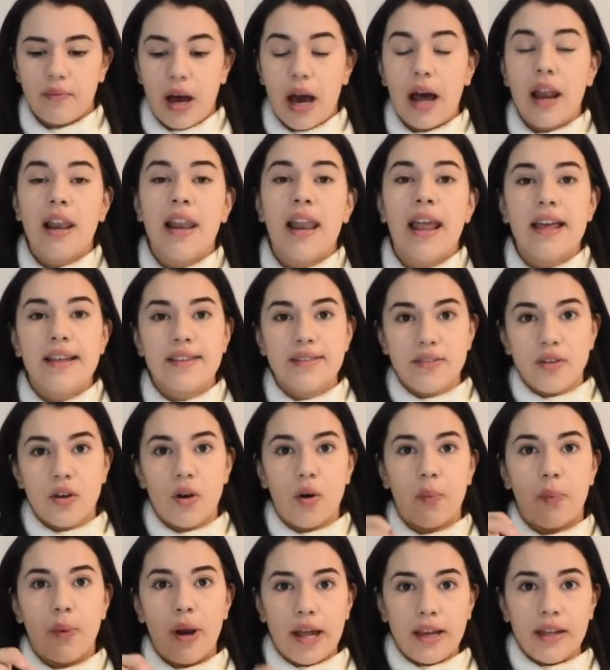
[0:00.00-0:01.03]
Unless
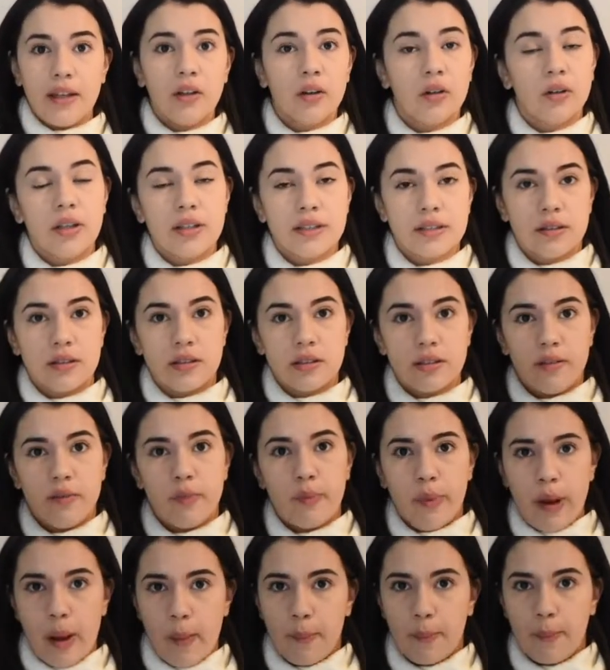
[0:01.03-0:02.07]
you're planning on exclusive
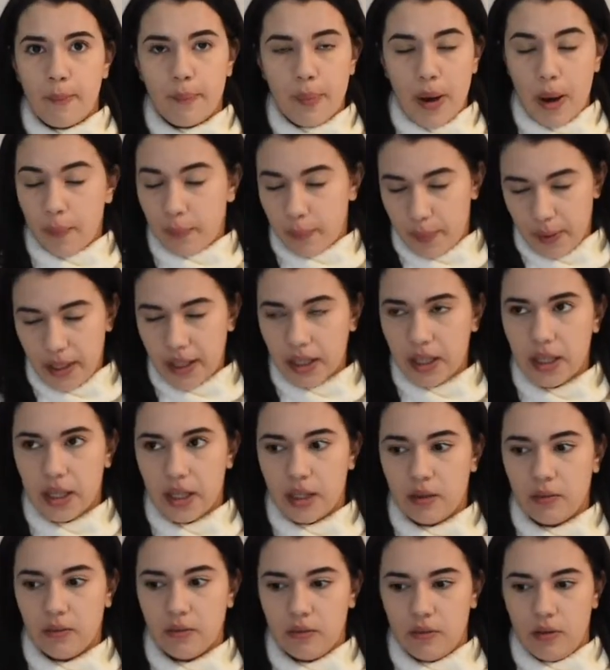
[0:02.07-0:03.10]
pumping,
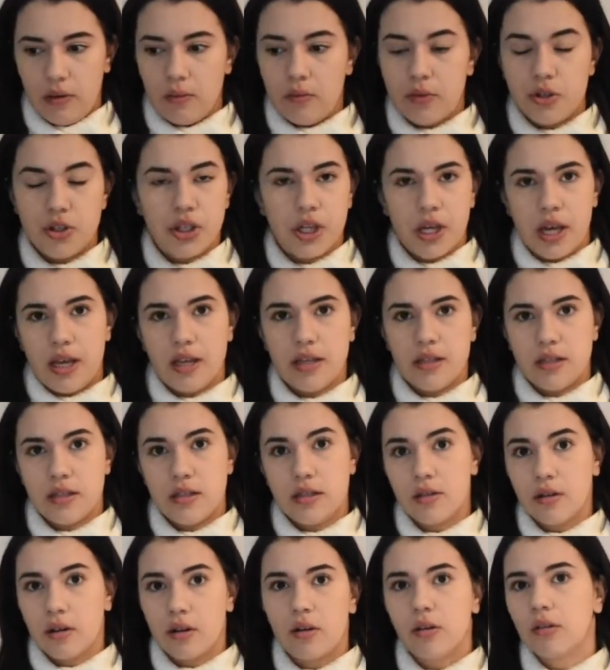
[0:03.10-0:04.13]
in which case,
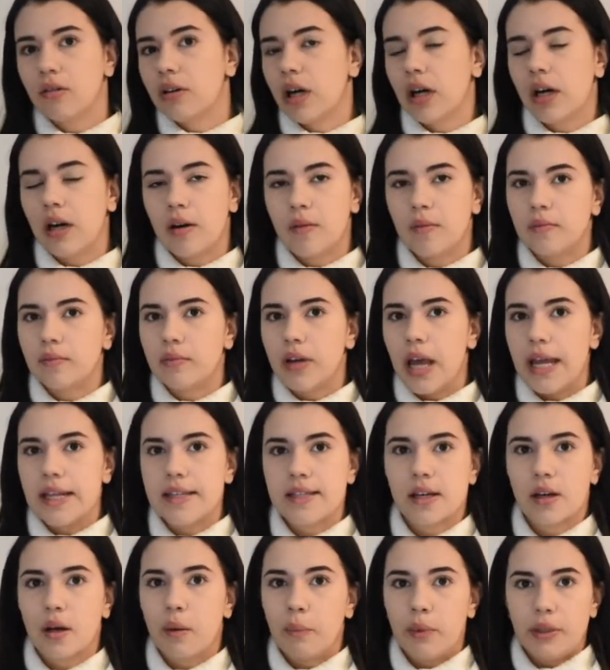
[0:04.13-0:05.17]
you know,
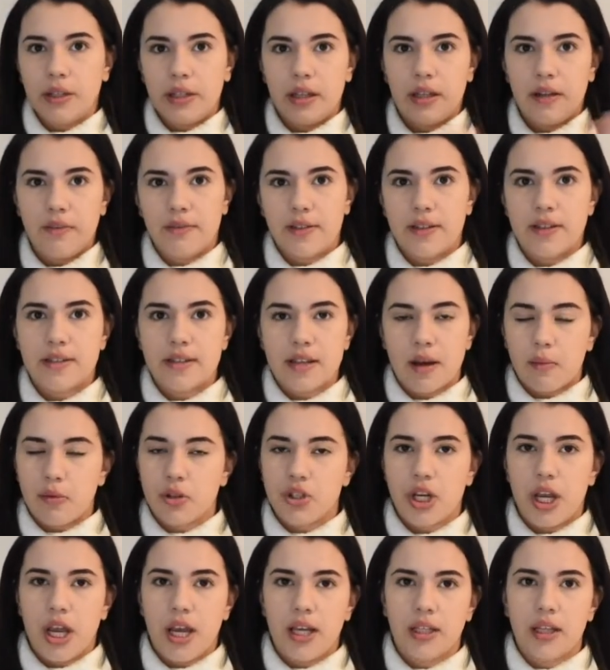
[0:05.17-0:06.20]
it's a completely different
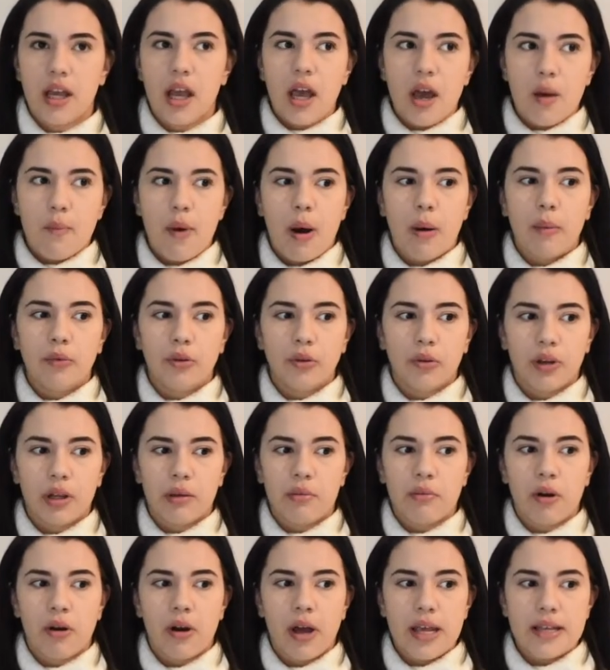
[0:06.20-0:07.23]
subject. But I'm
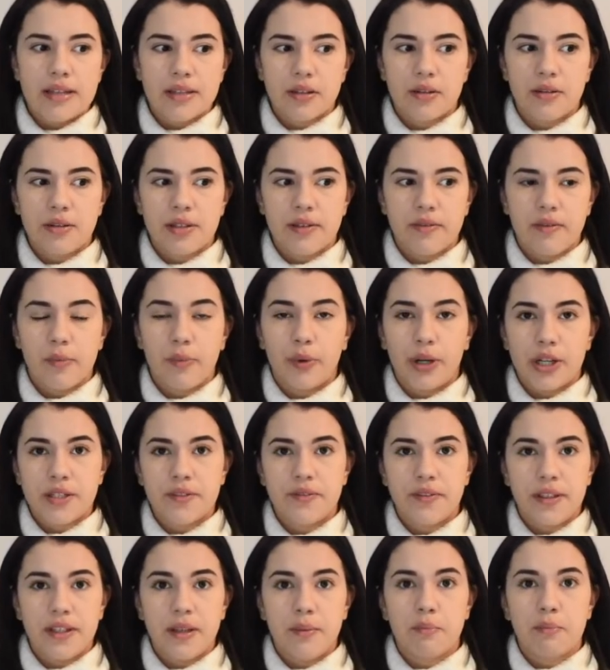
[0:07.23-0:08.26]
talking about exclusively
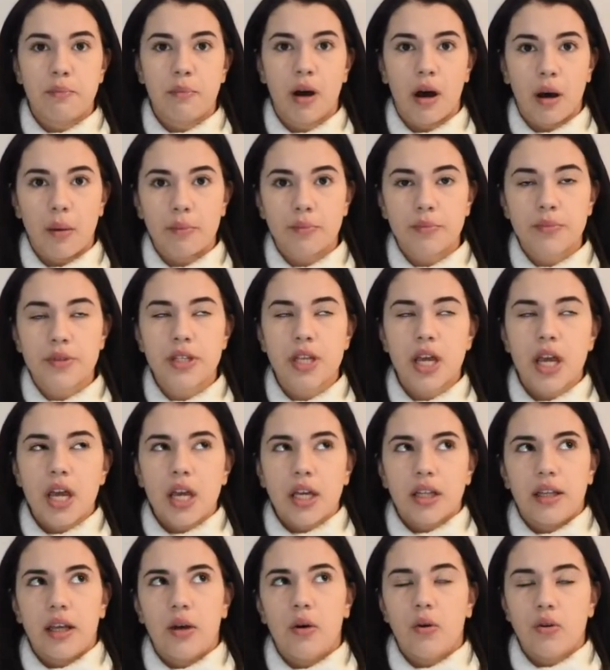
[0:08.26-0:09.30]
breastfeeding mums.
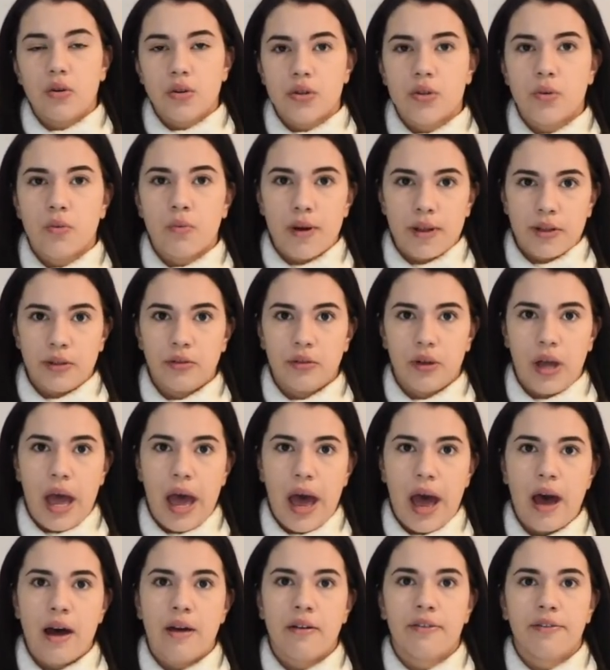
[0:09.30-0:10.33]
They also want to
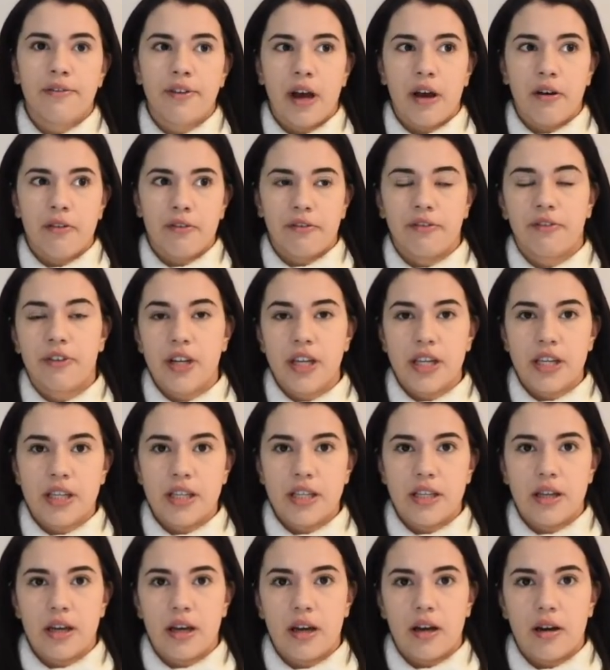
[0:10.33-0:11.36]
have a
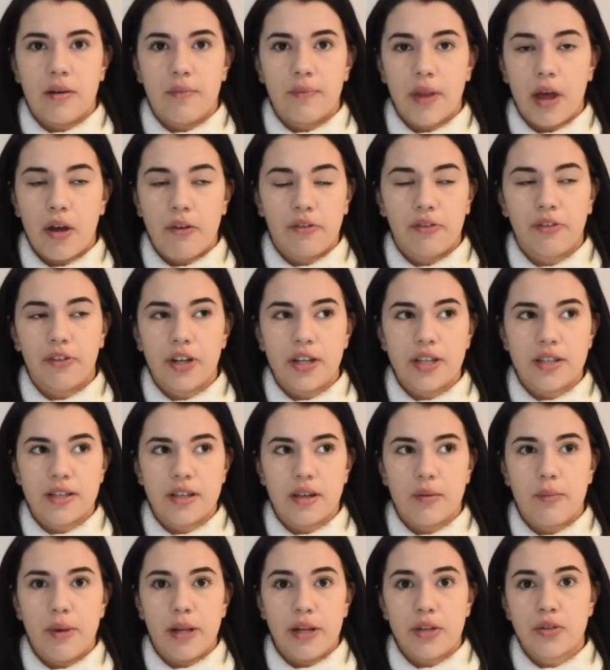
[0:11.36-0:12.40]
free a
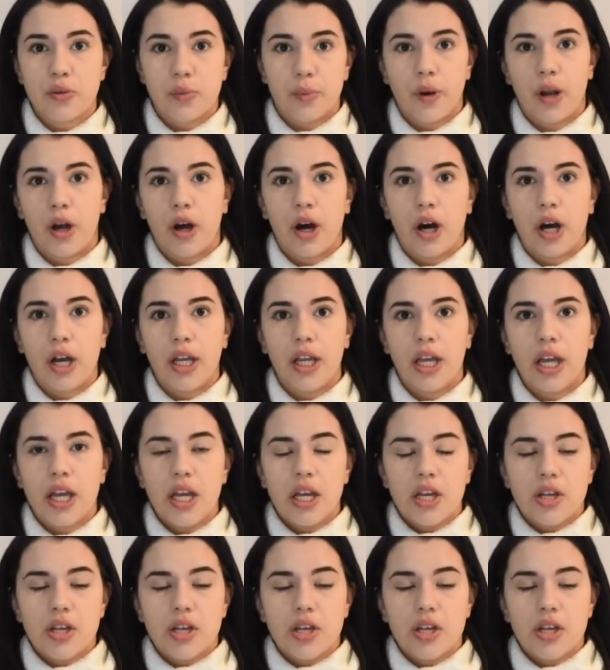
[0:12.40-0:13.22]
freezer milk supply.